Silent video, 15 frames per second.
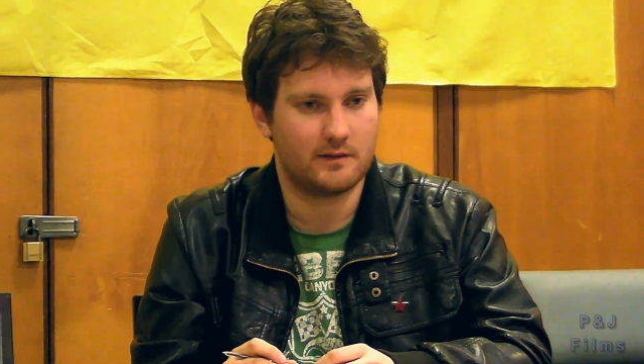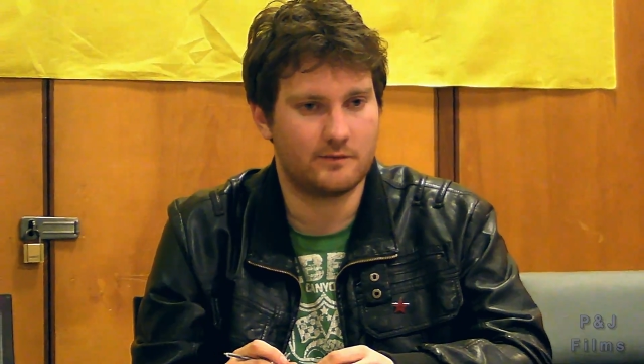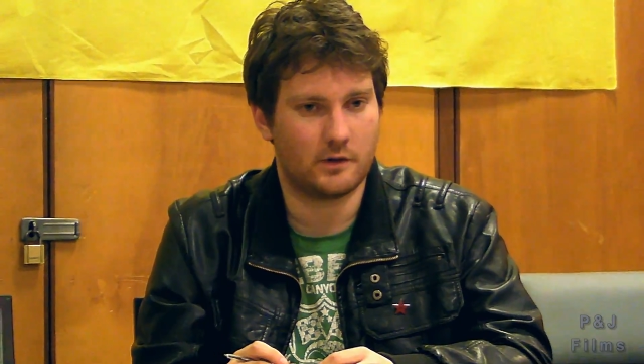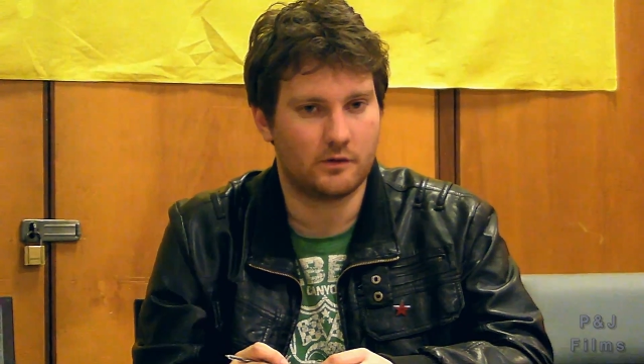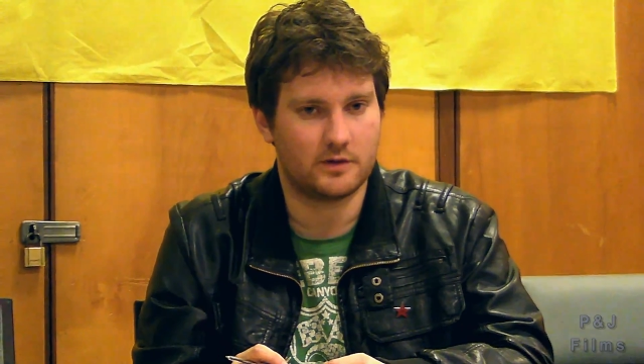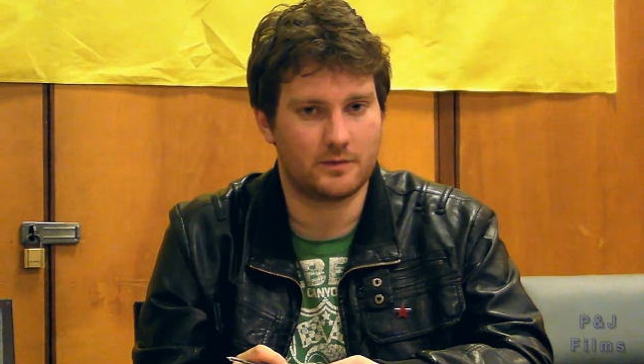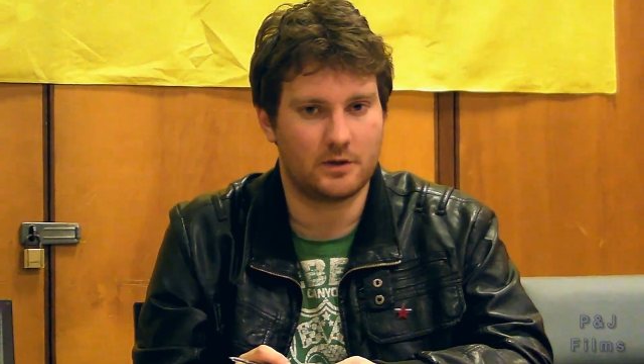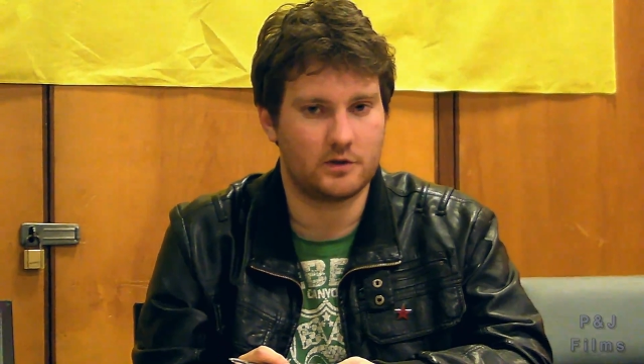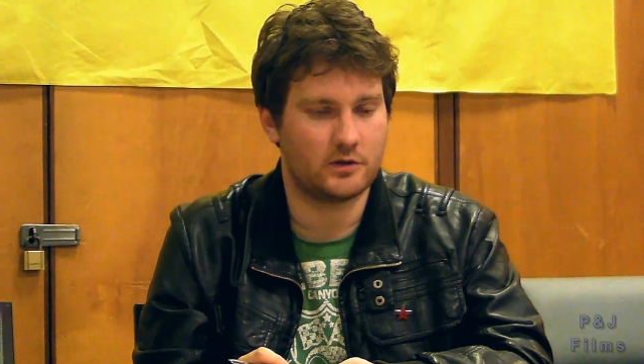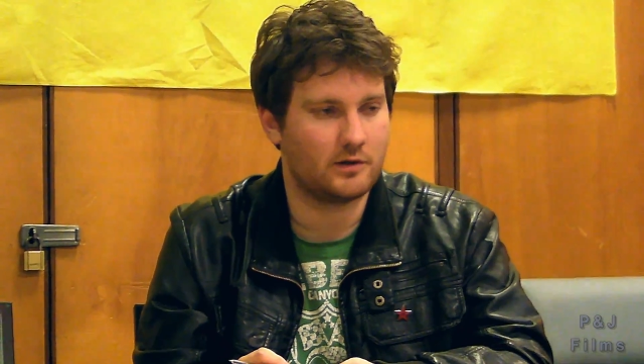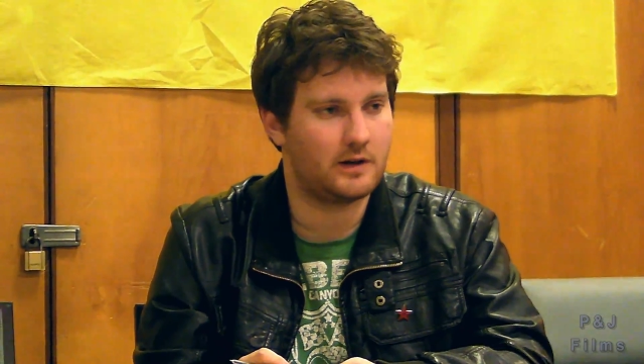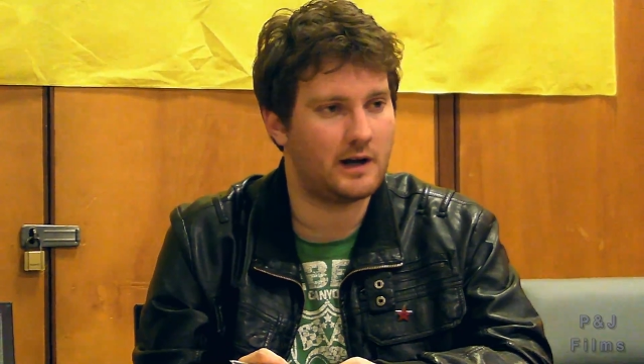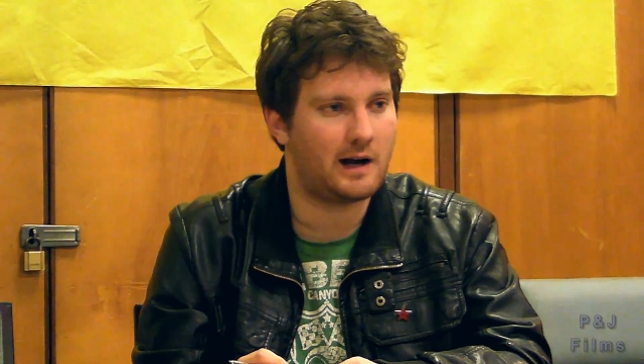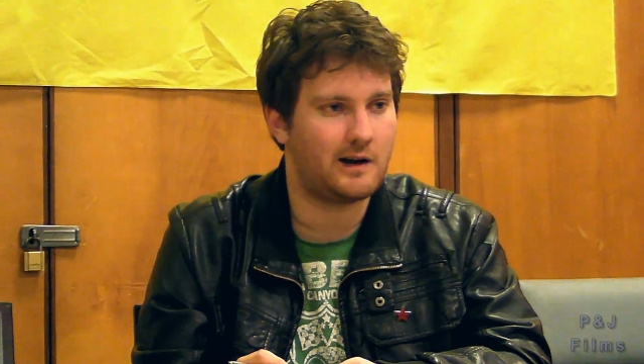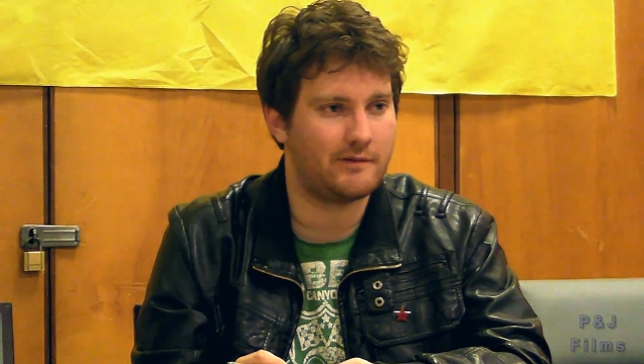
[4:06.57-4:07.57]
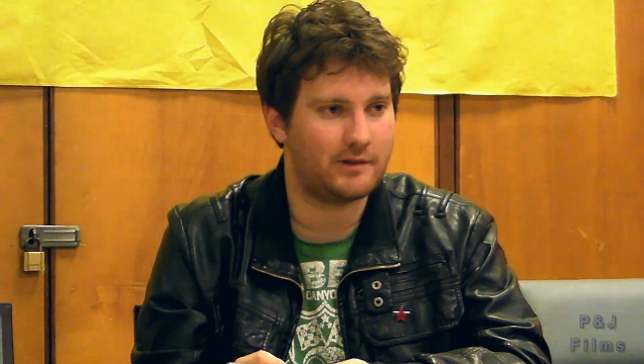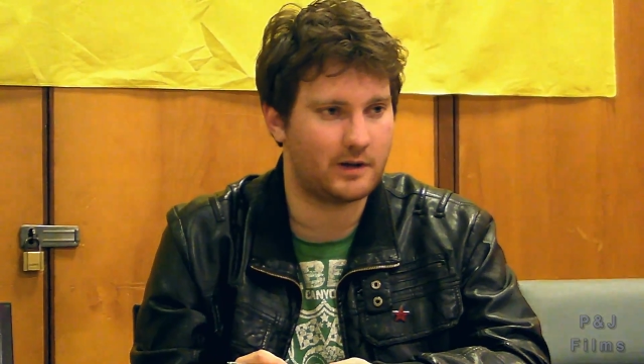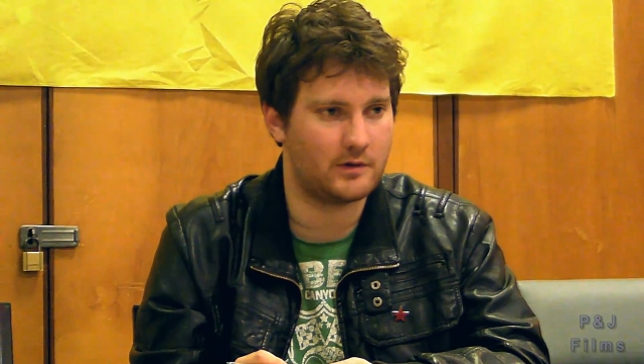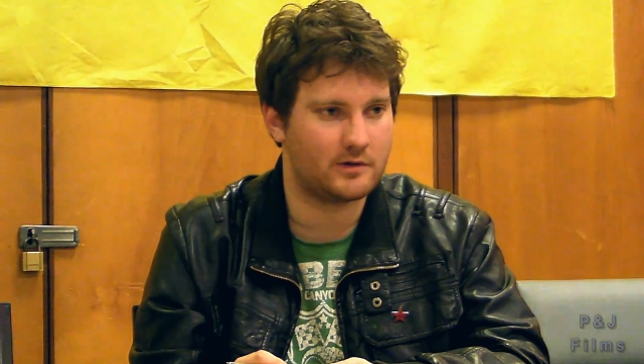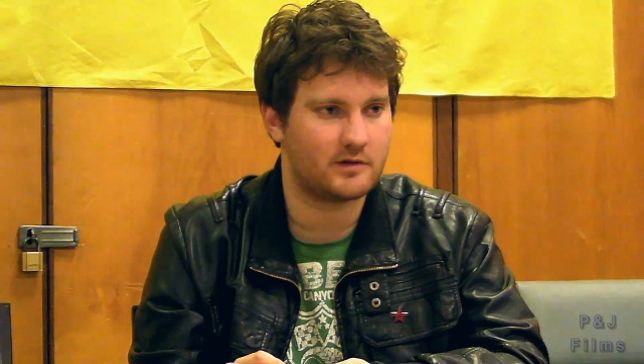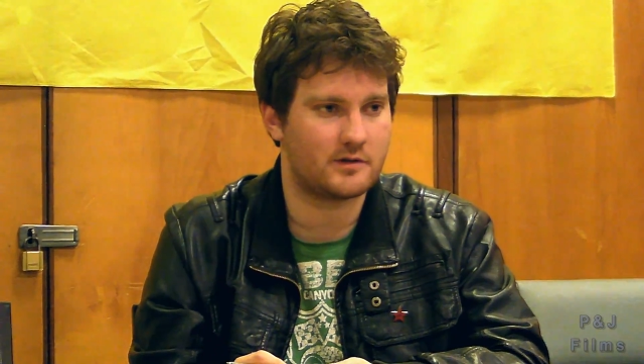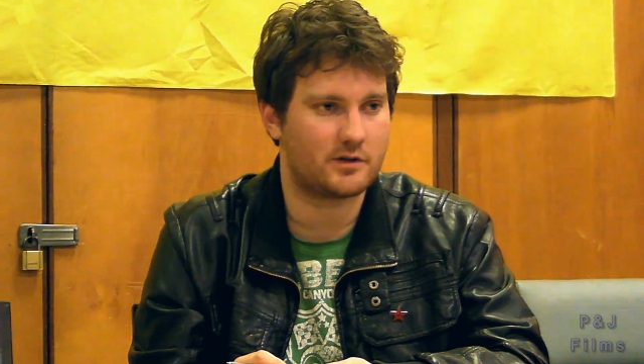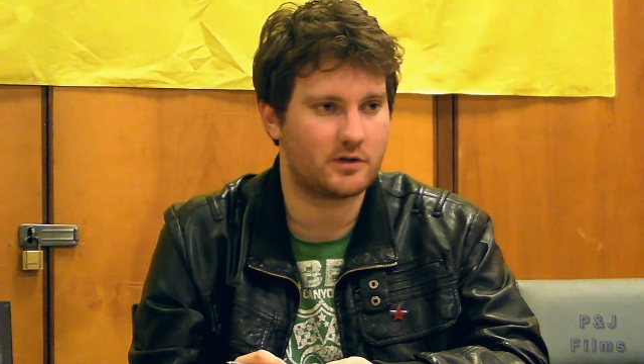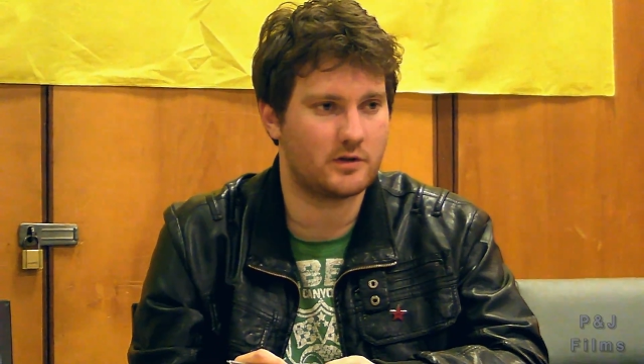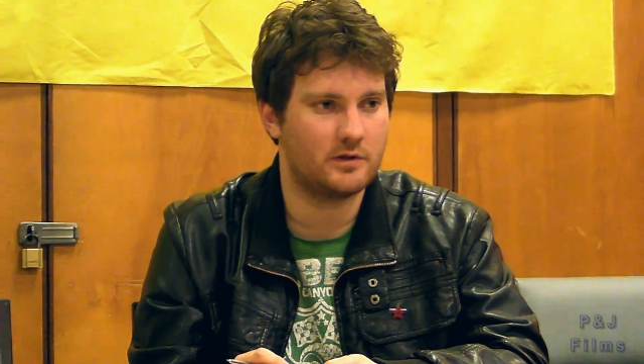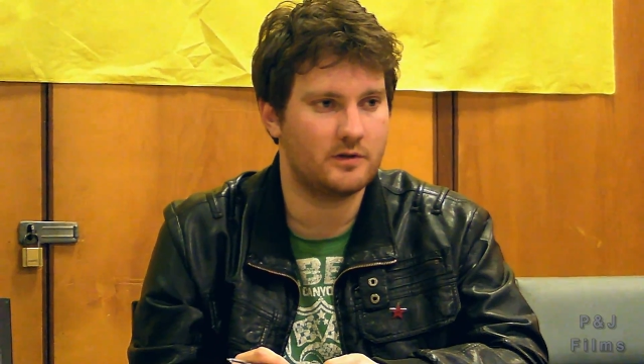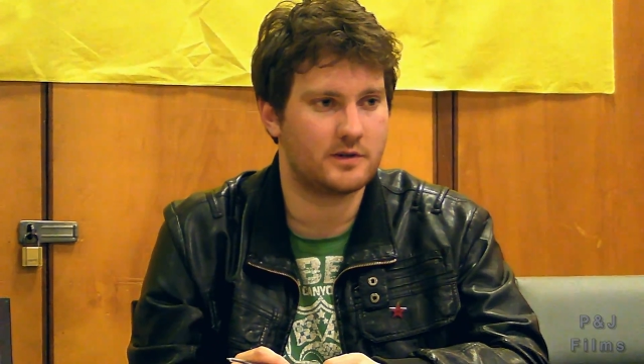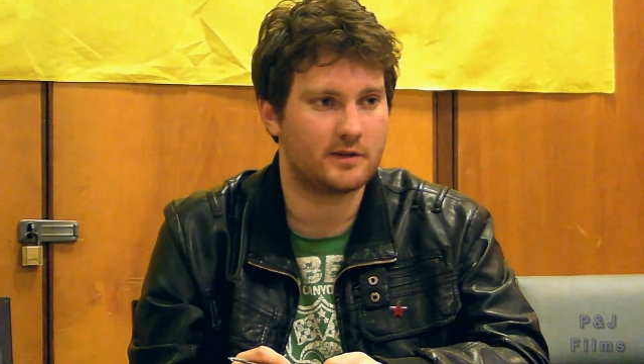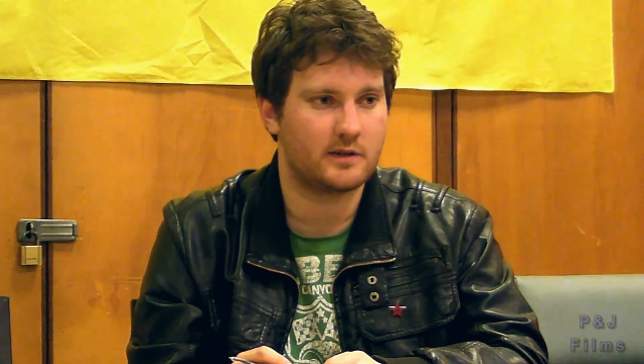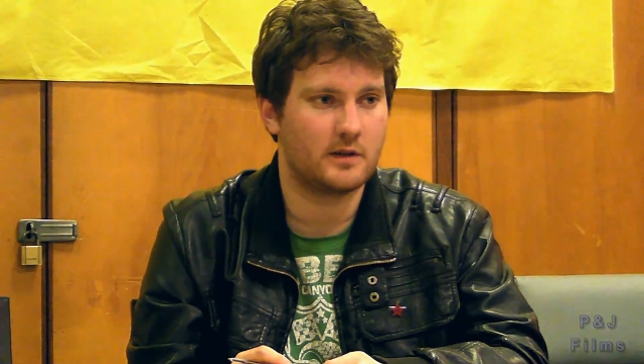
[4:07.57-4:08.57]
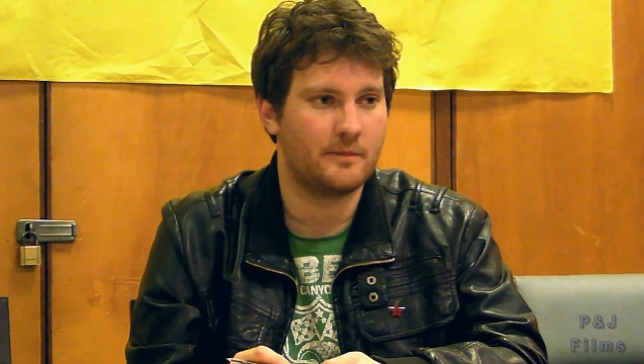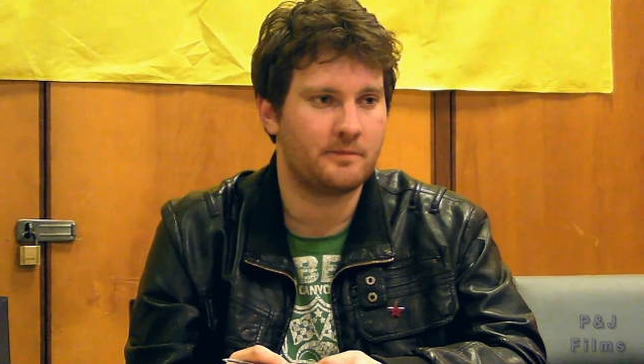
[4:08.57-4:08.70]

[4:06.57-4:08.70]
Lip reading: involved about 2,500 students,